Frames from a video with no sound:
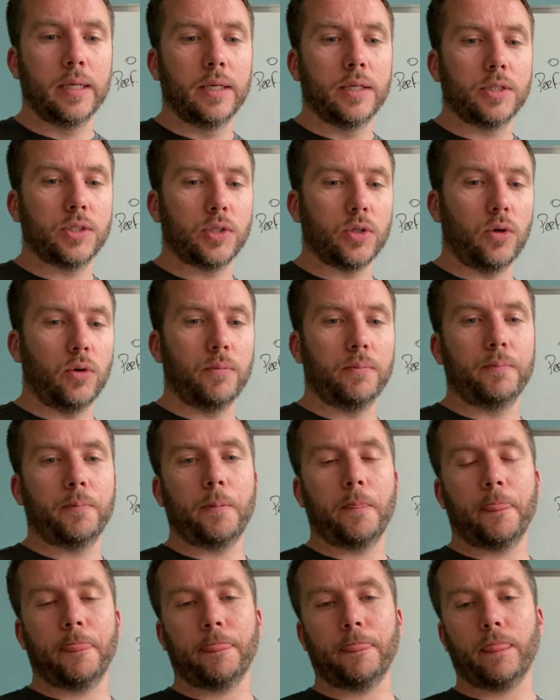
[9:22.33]
So
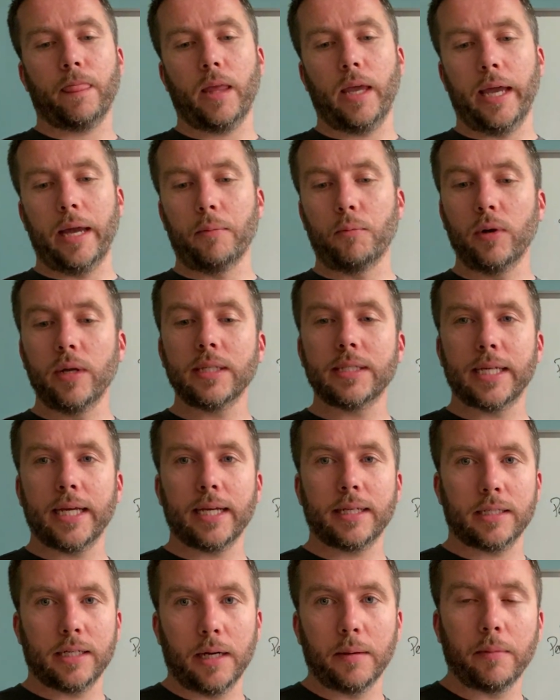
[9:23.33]
it will
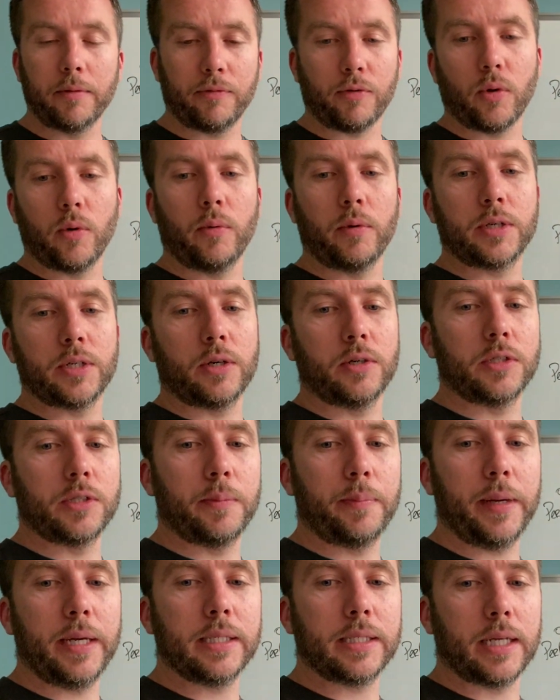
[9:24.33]
take time before it returns to
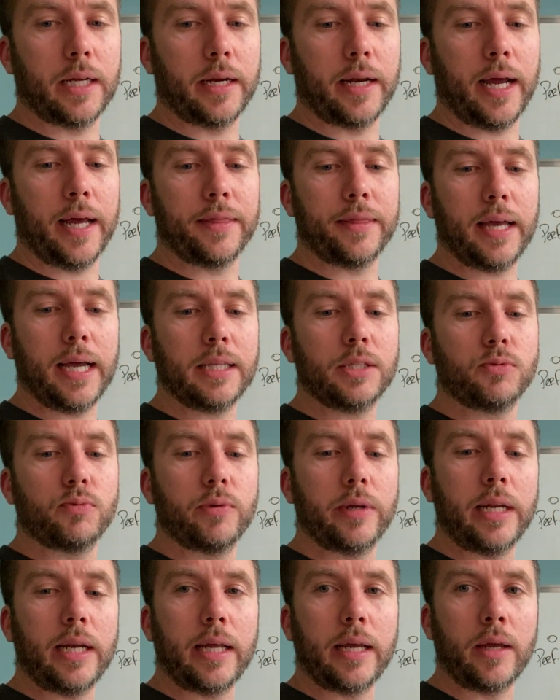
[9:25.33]
baseline, and that's
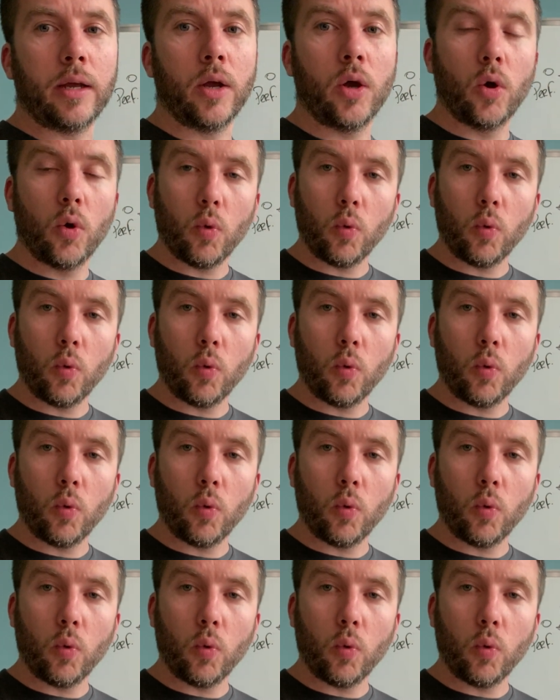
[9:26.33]
really